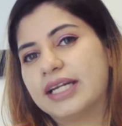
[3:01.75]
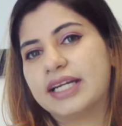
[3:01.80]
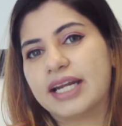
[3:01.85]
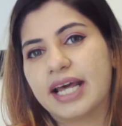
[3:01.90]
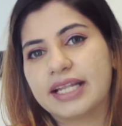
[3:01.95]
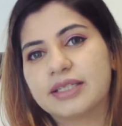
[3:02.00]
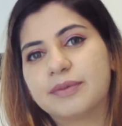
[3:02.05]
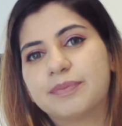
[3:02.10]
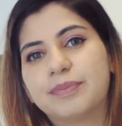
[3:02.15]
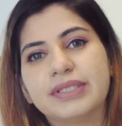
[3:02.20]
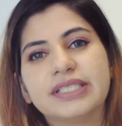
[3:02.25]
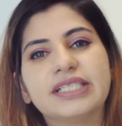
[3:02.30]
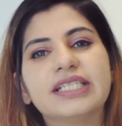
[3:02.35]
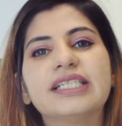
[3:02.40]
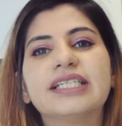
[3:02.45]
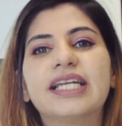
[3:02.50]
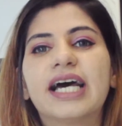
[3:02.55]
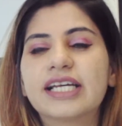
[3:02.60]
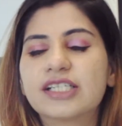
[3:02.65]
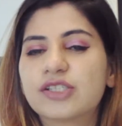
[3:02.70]
another
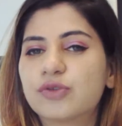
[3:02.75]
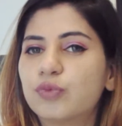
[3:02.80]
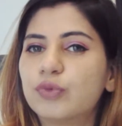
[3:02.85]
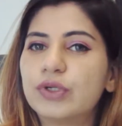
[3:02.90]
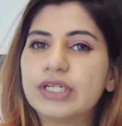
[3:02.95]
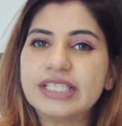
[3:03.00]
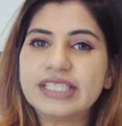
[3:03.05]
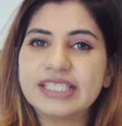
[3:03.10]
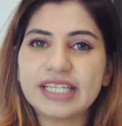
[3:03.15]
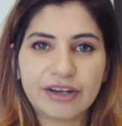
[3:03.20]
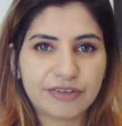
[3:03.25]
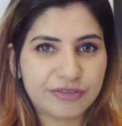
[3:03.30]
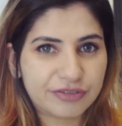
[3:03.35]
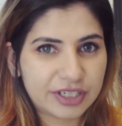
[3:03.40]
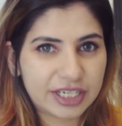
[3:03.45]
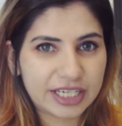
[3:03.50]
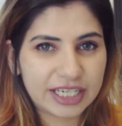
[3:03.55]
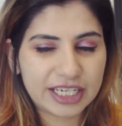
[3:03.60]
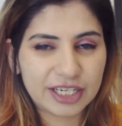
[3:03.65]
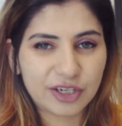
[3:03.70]
person does will
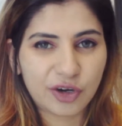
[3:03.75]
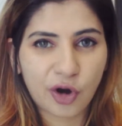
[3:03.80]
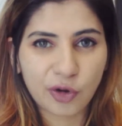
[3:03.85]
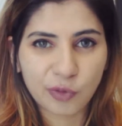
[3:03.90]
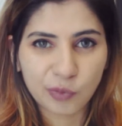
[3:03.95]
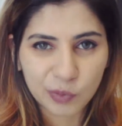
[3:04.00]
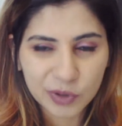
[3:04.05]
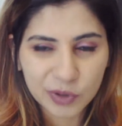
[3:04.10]
definitely not